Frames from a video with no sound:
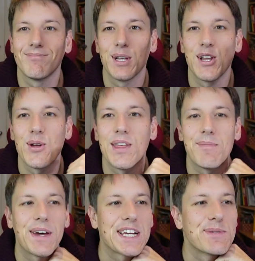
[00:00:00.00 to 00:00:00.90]
below their
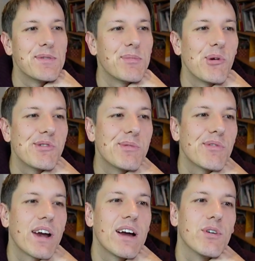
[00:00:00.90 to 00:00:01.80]
maximum possible,
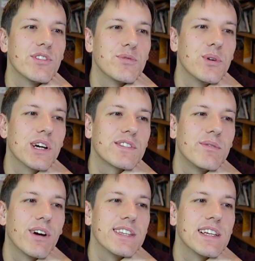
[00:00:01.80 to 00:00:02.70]
right? And we'll just work
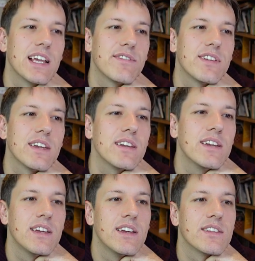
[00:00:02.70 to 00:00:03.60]
from right to left here.
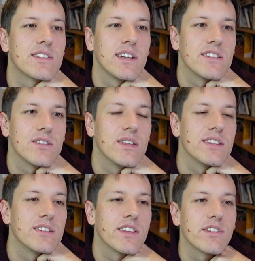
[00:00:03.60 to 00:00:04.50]
So let's do that
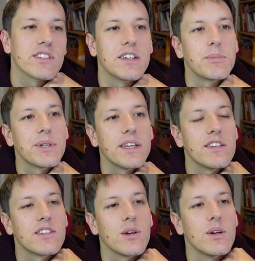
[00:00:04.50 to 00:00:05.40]
as another example here.
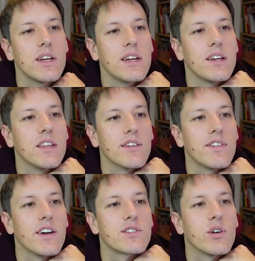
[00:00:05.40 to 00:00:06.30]
So in the
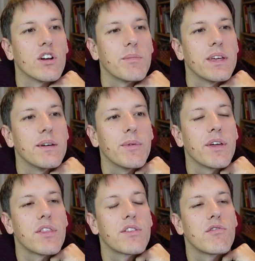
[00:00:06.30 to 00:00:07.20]
first column here,
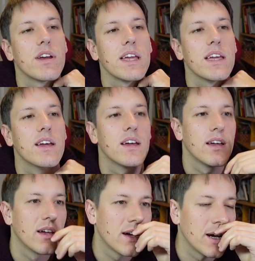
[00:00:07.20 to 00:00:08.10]
my 3,
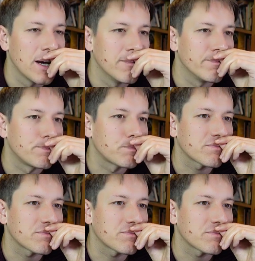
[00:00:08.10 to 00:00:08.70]
I'm